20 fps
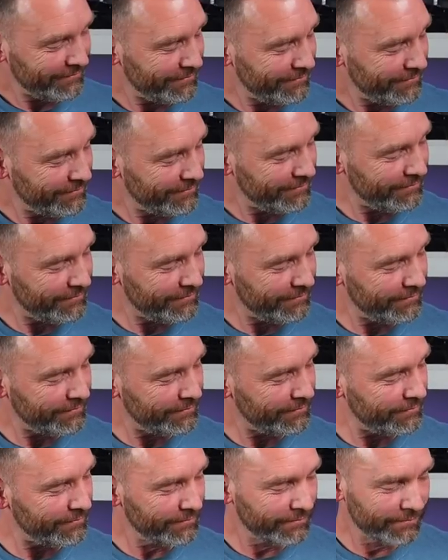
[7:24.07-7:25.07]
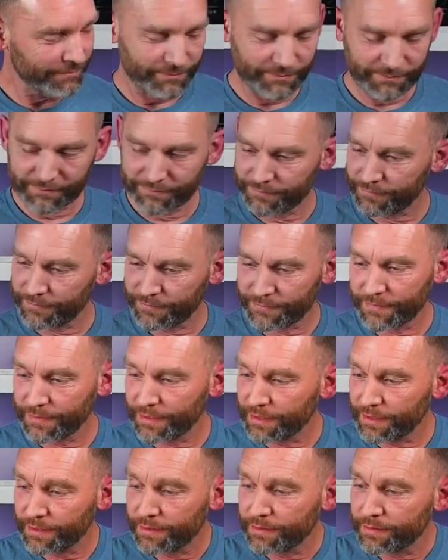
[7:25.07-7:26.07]

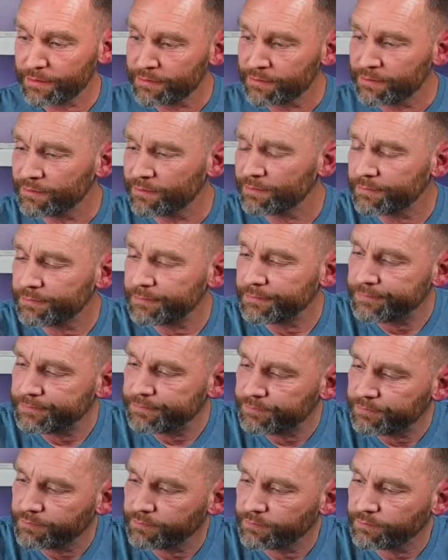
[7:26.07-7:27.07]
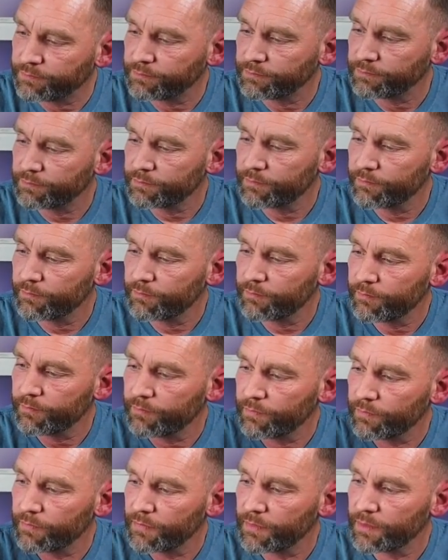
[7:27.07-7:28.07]

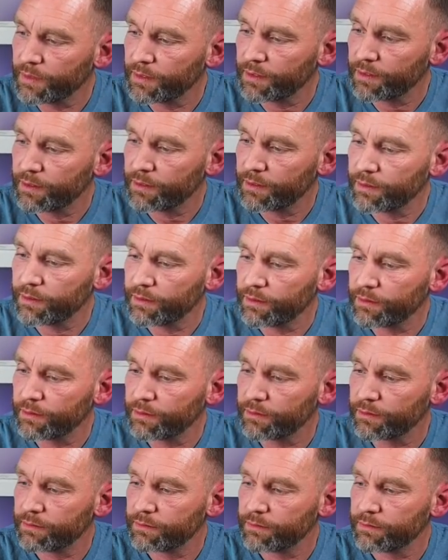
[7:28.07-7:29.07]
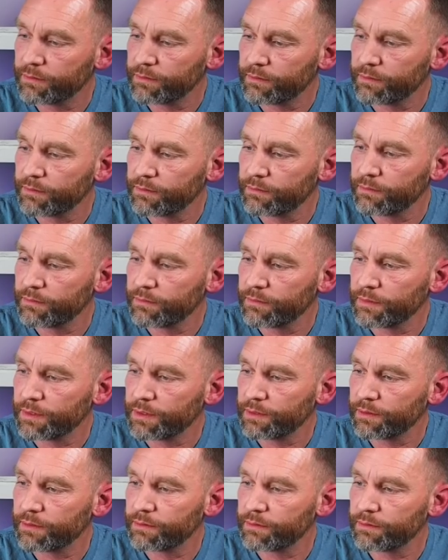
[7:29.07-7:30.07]

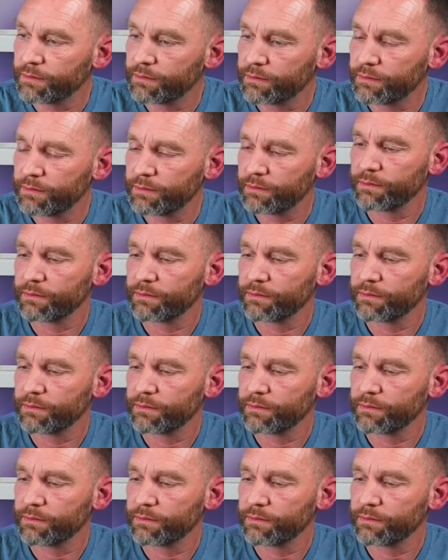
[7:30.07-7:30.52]
(not speaking)